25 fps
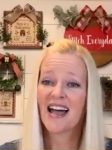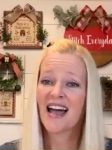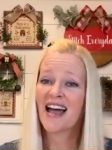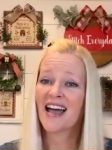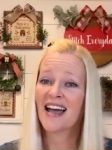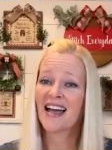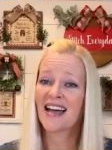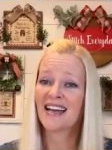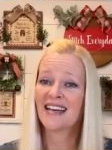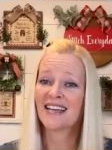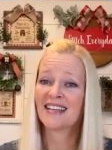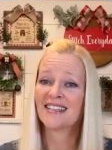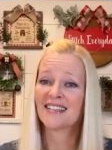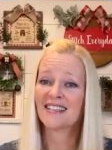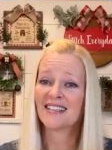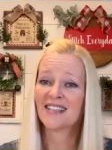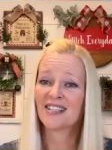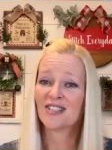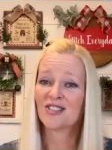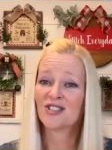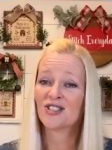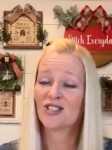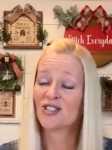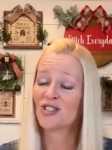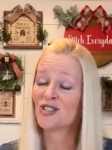and
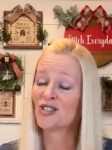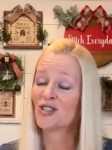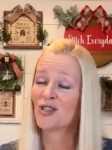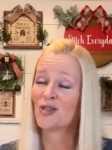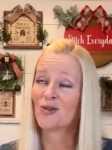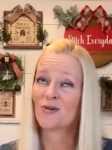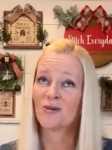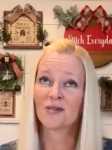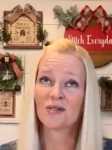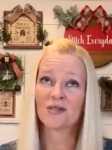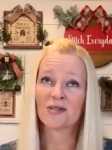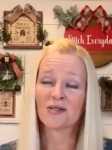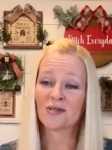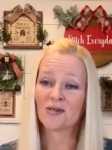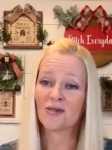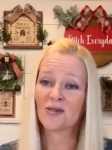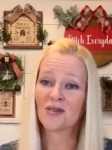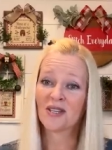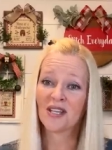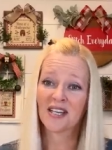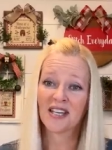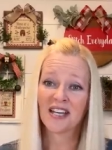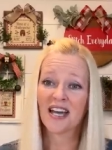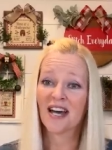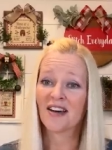she's the cutest little
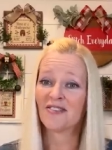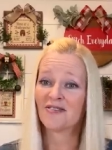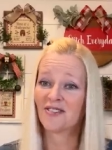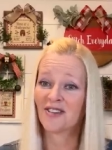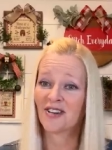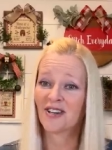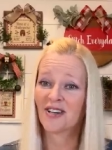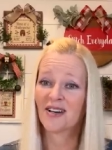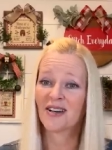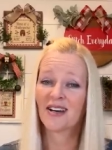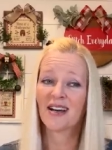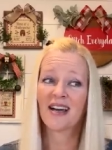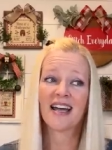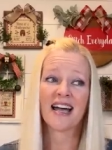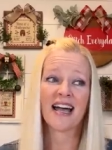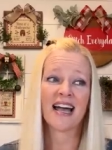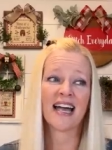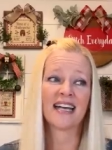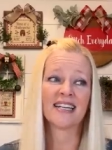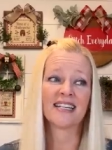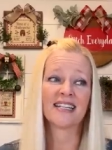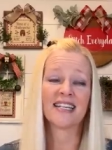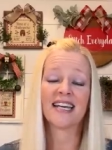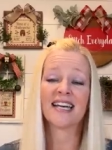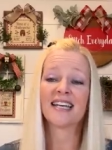thing ever.
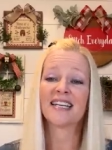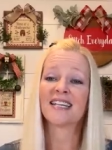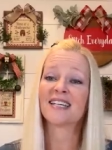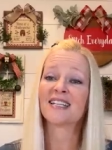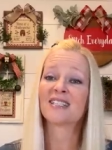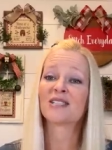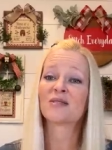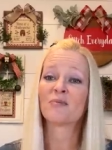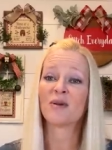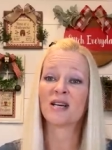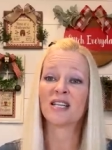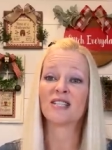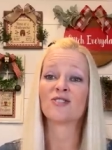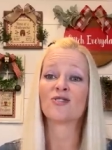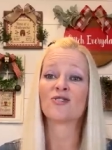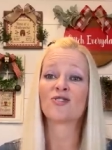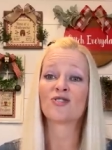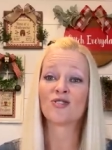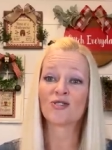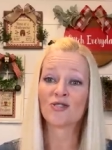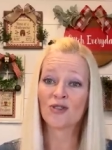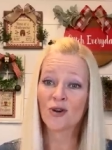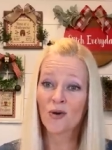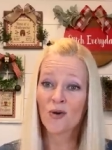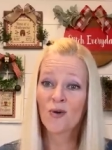And it has been
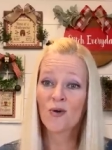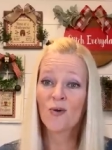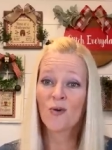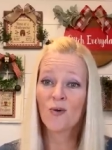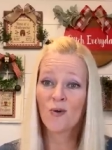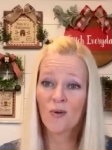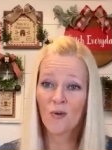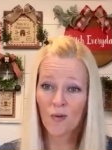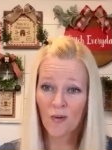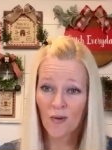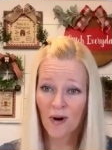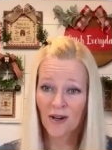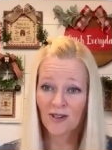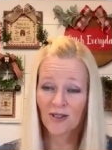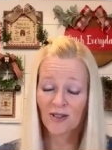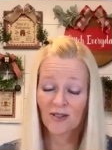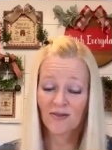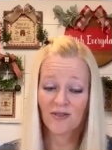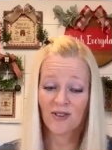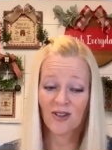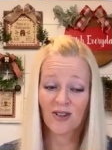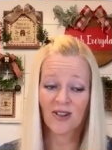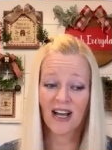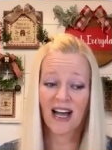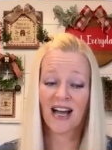so
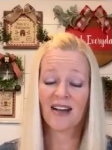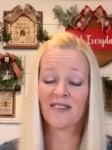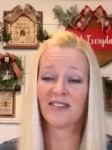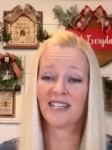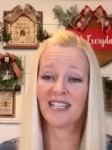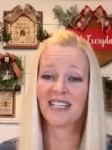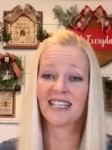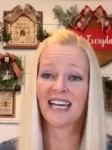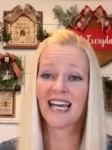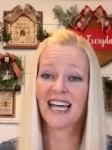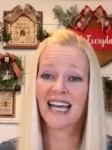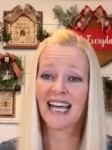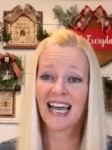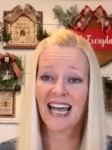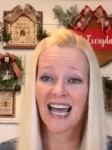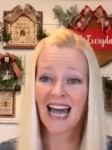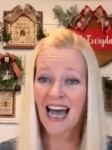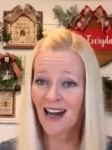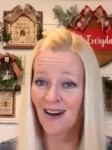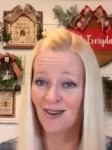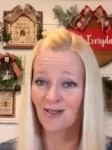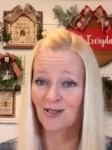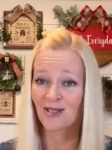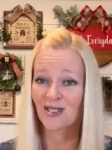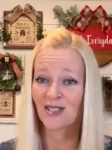wonderful having a
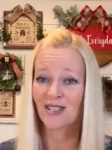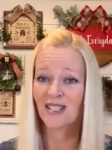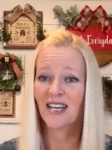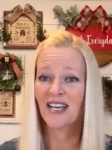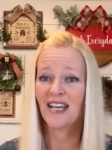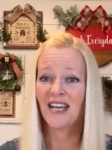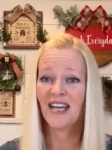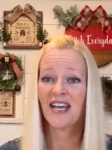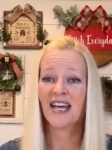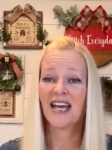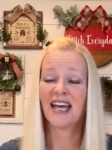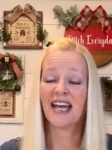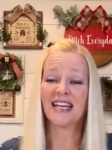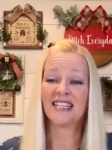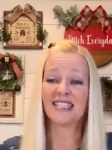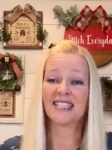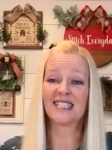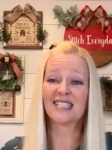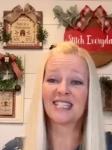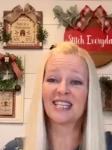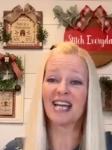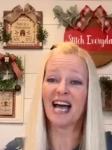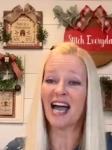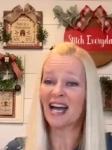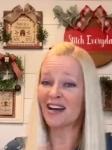house
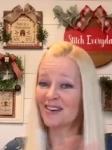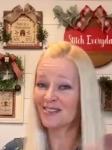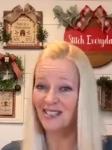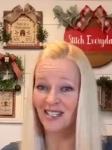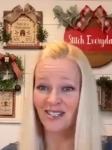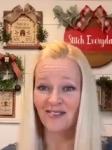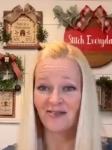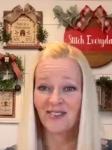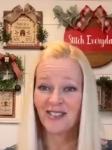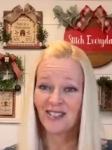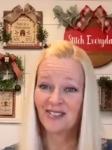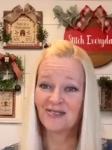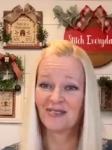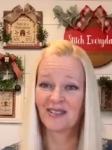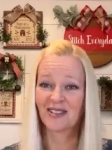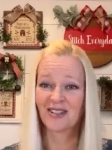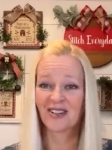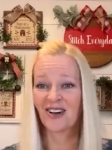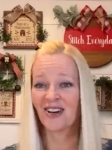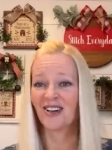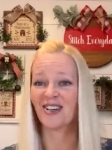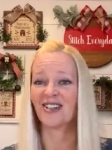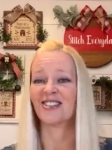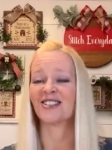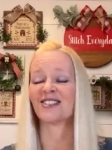entirely filled with
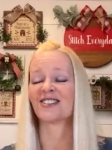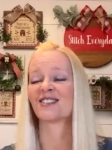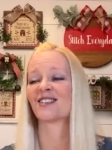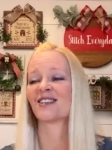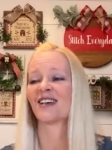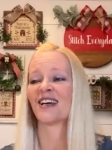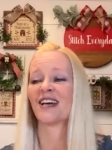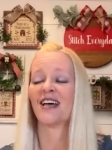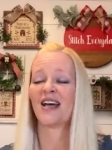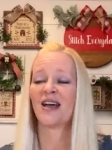girls